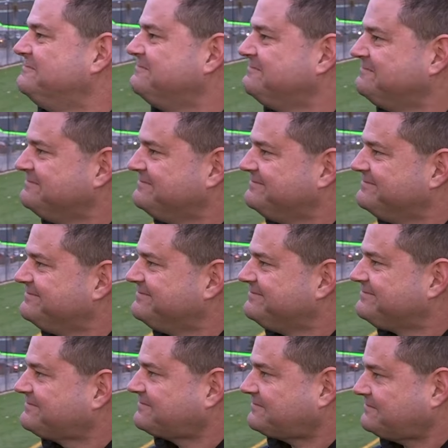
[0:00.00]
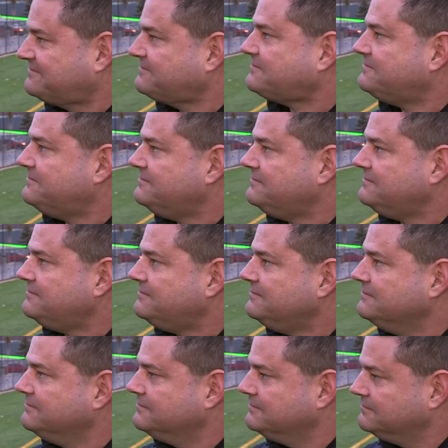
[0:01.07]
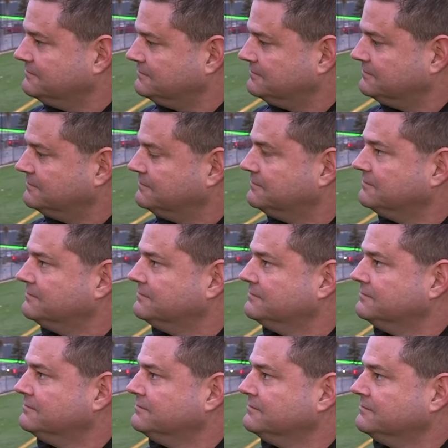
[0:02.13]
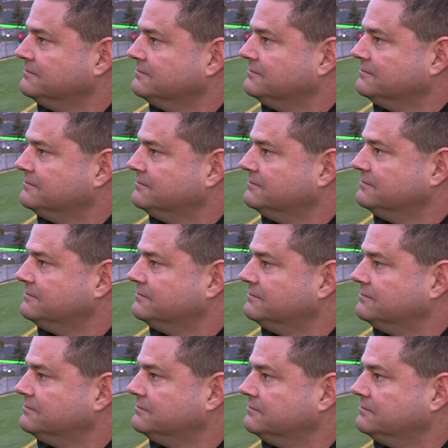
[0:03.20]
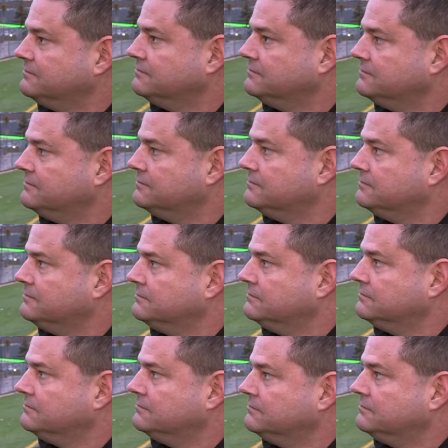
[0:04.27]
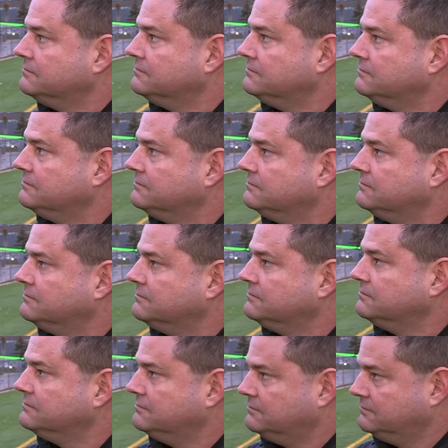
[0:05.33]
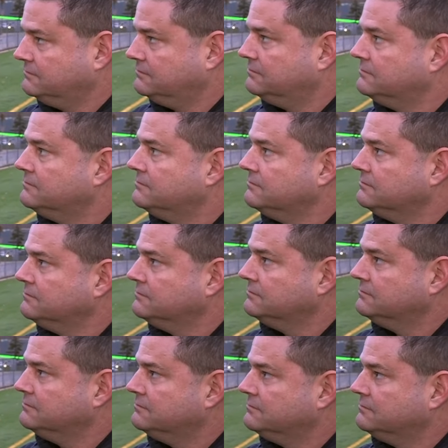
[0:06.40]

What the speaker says: (not speaking)